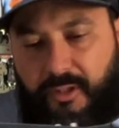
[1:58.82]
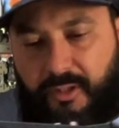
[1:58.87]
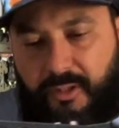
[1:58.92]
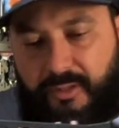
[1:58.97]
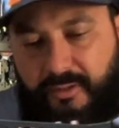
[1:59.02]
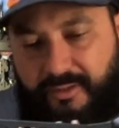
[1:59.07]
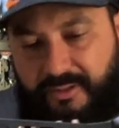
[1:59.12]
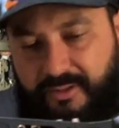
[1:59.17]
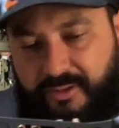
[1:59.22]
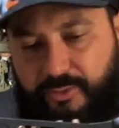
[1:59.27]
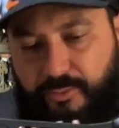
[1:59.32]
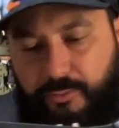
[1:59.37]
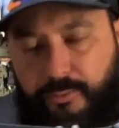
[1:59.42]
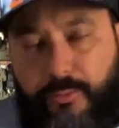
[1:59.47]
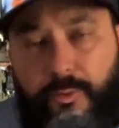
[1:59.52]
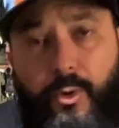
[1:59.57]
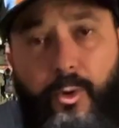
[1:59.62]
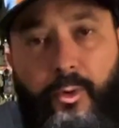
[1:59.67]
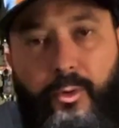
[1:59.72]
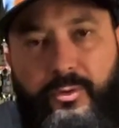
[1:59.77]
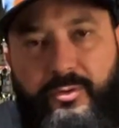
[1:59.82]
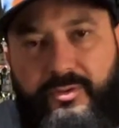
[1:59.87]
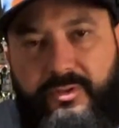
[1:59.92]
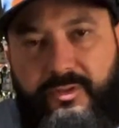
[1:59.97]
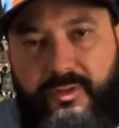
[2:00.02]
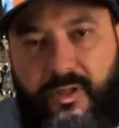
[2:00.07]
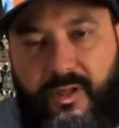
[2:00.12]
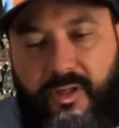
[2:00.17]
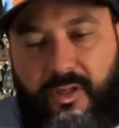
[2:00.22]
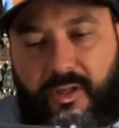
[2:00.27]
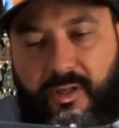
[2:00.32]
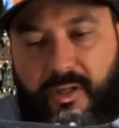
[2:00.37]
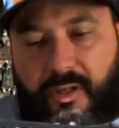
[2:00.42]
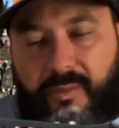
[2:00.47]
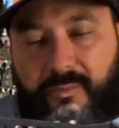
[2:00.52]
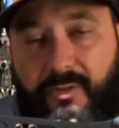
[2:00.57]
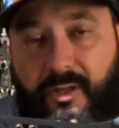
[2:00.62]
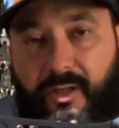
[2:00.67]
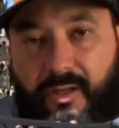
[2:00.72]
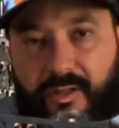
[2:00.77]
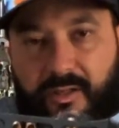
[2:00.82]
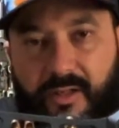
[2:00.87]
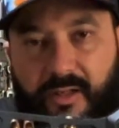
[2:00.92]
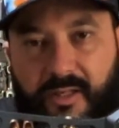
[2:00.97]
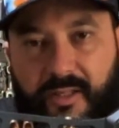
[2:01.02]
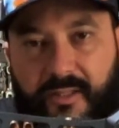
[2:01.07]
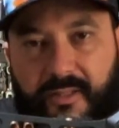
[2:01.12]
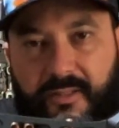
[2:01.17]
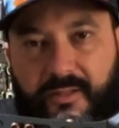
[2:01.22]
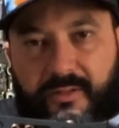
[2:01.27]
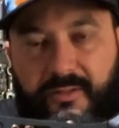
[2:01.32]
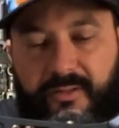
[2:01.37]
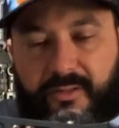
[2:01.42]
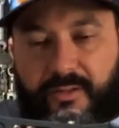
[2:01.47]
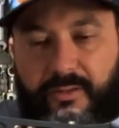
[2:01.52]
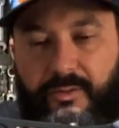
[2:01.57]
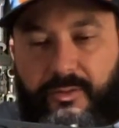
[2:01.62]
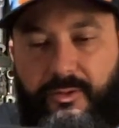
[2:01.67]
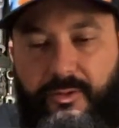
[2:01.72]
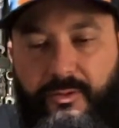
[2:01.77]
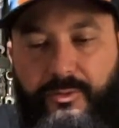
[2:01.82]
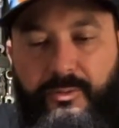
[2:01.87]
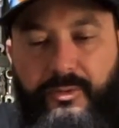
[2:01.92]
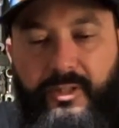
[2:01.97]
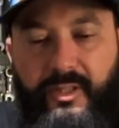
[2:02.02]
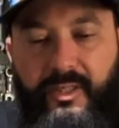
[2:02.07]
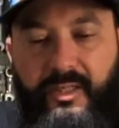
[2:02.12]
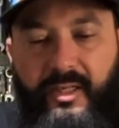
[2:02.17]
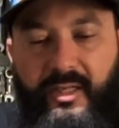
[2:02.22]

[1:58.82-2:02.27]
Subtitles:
these screw holes are oblong on it. So you can,